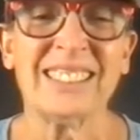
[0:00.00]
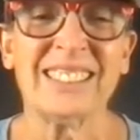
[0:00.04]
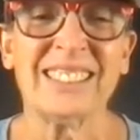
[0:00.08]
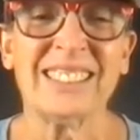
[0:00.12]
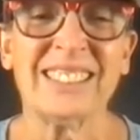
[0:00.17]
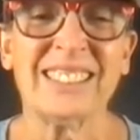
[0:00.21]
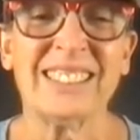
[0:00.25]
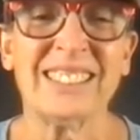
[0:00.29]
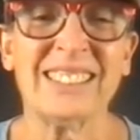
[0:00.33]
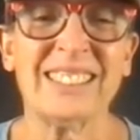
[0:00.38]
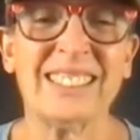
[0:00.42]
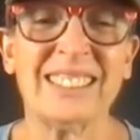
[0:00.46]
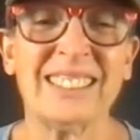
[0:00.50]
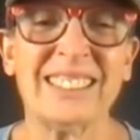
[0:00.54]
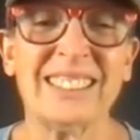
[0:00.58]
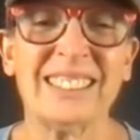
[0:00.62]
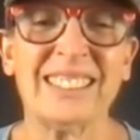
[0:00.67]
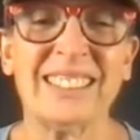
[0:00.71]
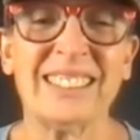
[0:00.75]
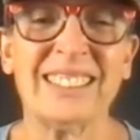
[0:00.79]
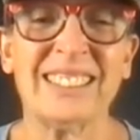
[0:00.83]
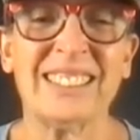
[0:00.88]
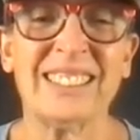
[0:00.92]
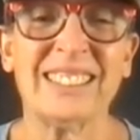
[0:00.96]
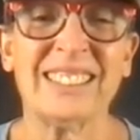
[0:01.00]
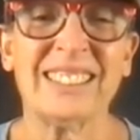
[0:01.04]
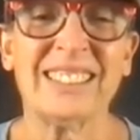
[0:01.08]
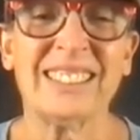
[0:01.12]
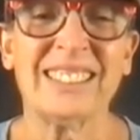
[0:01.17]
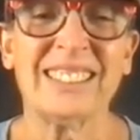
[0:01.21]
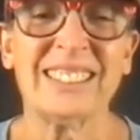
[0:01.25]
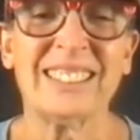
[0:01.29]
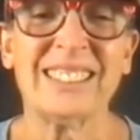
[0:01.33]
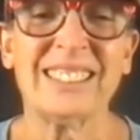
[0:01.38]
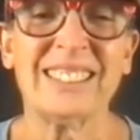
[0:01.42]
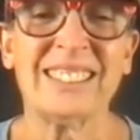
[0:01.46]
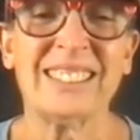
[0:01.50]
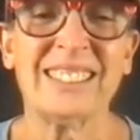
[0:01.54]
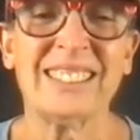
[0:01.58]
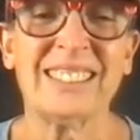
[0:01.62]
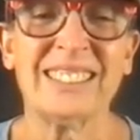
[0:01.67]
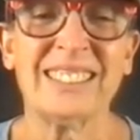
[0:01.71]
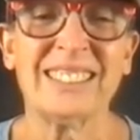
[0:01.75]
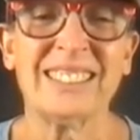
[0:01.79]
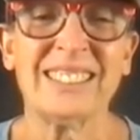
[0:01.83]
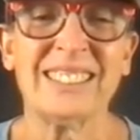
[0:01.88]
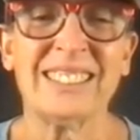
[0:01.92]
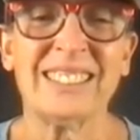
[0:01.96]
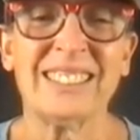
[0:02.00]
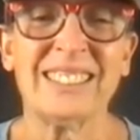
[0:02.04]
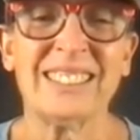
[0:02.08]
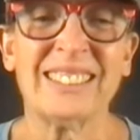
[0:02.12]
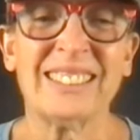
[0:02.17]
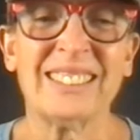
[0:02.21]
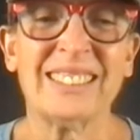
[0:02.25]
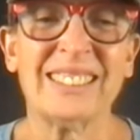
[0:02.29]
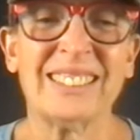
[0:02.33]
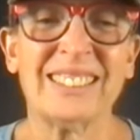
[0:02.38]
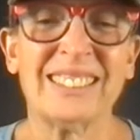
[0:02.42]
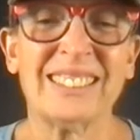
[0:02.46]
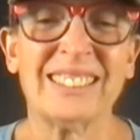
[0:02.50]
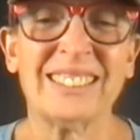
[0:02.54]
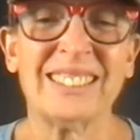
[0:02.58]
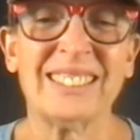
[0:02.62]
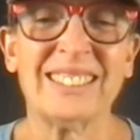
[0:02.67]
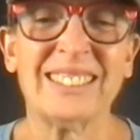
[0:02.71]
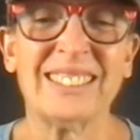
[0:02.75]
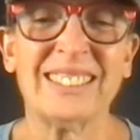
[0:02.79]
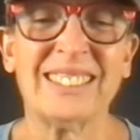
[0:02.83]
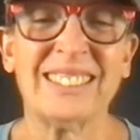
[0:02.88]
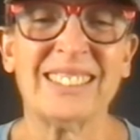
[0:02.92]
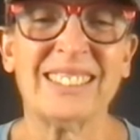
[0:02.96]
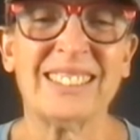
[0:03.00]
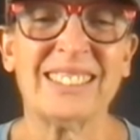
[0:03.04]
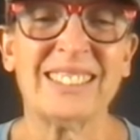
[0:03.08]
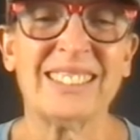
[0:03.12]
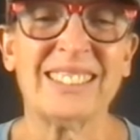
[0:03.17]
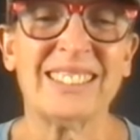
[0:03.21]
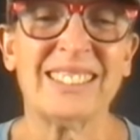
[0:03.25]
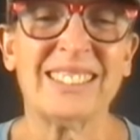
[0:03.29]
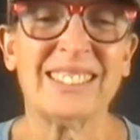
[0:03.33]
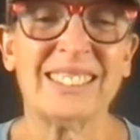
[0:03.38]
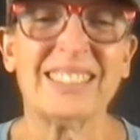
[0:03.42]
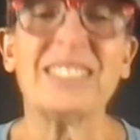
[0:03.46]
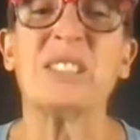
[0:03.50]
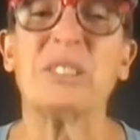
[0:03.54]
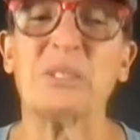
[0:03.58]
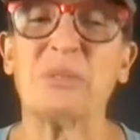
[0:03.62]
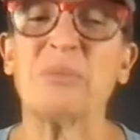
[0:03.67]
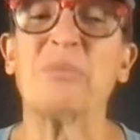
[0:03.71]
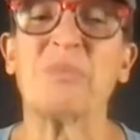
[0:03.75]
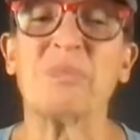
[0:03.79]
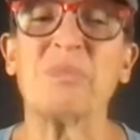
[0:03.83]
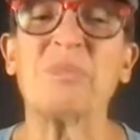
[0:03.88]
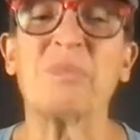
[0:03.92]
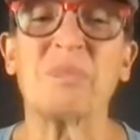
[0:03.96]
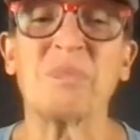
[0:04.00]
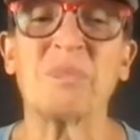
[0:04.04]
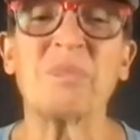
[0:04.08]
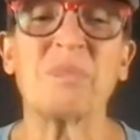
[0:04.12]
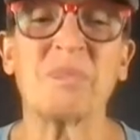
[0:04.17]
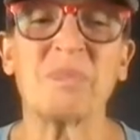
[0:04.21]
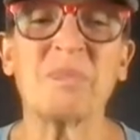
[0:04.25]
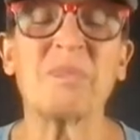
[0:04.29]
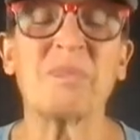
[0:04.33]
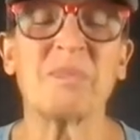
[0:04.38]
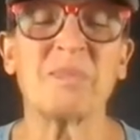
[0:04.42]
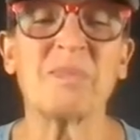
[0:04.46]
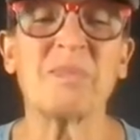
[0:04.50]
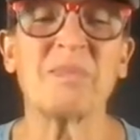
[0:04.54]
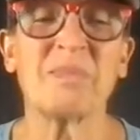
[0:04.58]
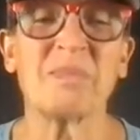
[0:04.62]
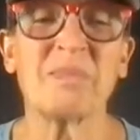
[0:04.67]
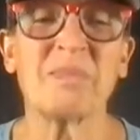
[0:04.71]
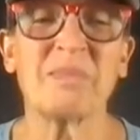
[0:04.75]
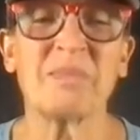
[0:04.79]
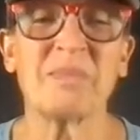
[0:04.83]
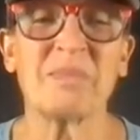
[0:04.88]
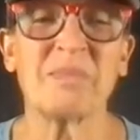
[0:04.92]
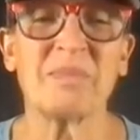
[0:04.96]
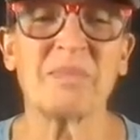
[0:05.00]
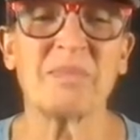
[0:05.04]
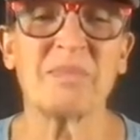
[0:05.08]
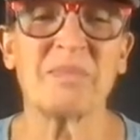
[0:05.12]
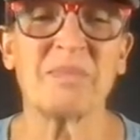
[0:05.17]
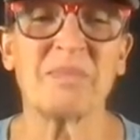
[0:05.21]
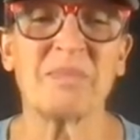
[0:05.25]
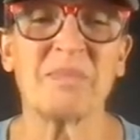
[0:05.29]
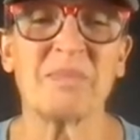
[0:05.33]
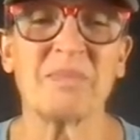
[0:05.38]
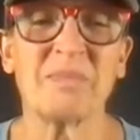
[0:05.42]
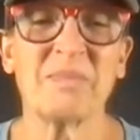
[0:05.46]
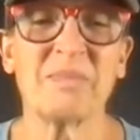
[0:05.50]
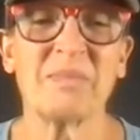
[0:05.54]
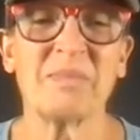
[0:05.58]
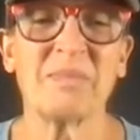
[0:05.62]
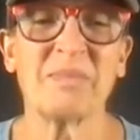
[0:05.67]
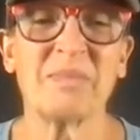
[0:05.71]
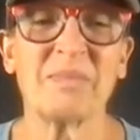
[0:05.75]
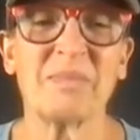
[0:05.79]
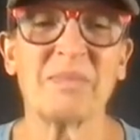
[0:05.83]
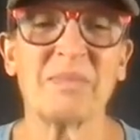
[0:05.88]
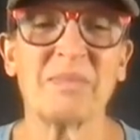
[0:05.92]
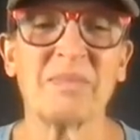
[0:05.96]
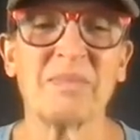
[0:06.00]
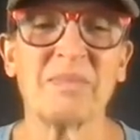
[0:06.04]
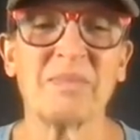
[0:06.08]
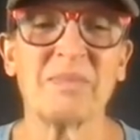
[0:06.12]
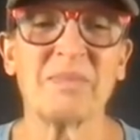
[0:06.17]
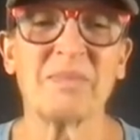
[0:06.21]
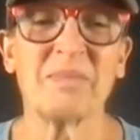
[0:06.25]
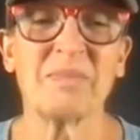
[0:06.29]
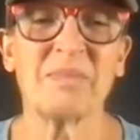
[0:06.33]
The person shown says nothing.